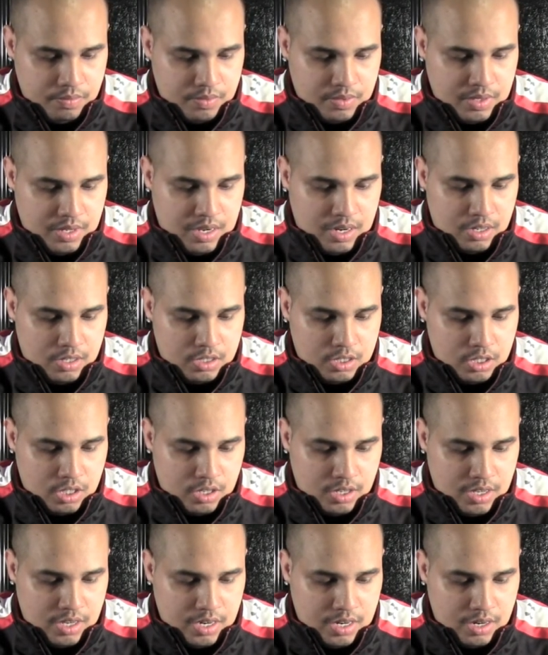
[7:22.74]
Now I'll show
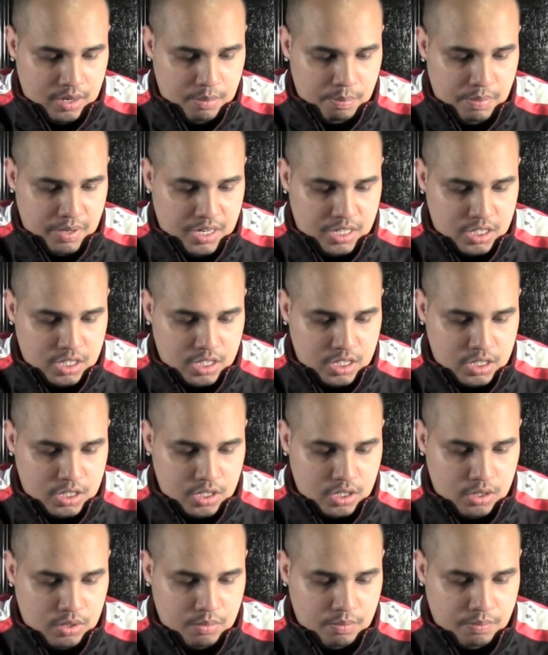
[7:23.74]
you here, pinch to
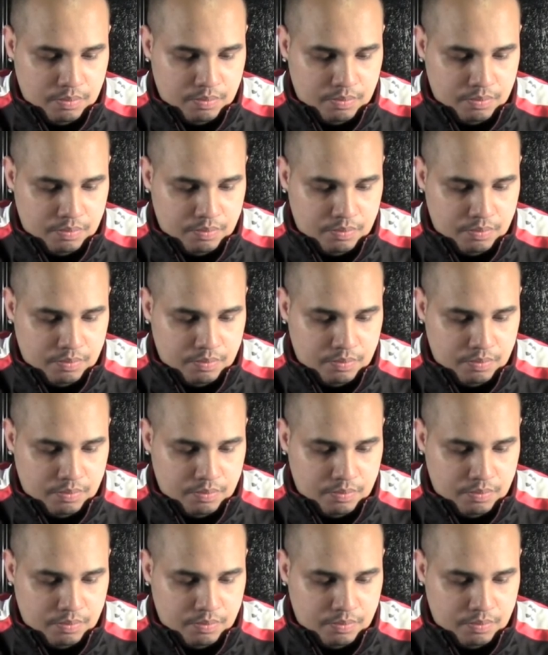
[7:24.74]
zoom.